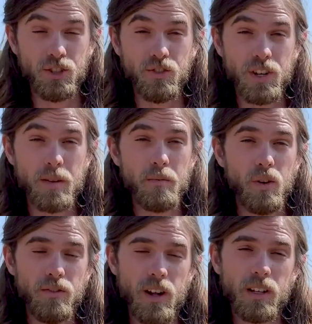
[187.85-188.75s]
stream
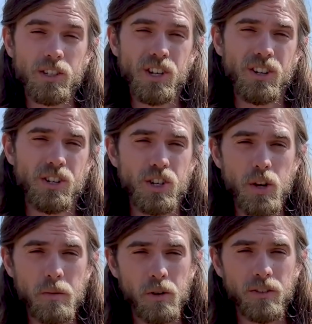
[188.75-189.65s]
morphology or
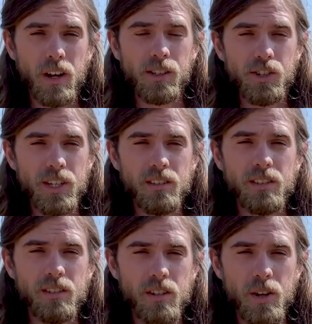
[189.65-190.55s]
geomorphology as
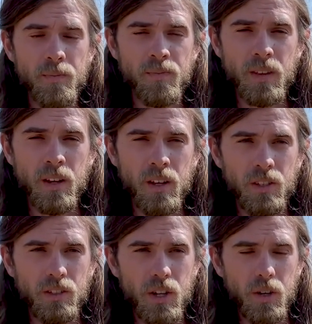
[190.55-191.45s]
it's known.
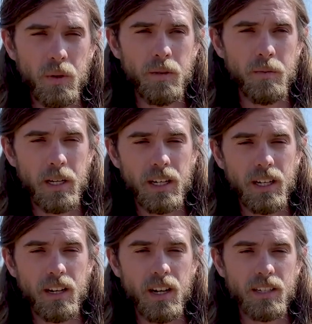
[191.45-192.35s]
So we've been
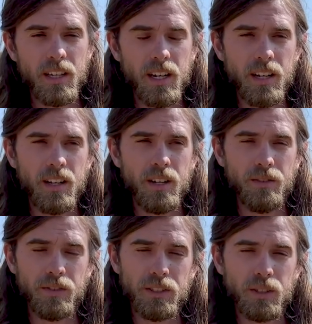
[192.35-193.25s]
conducting
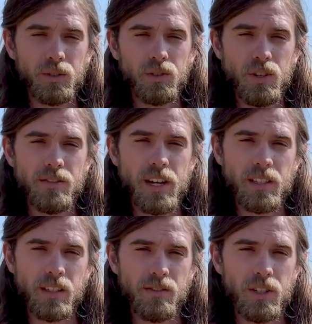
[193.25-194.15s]
physical
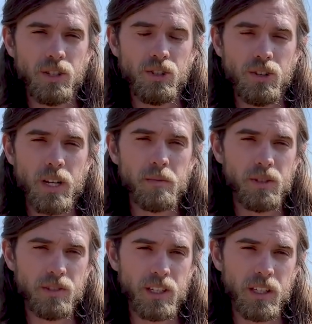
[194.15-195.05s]
surveys of the stream
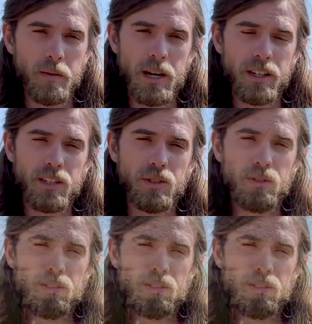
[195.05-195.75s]
using about a two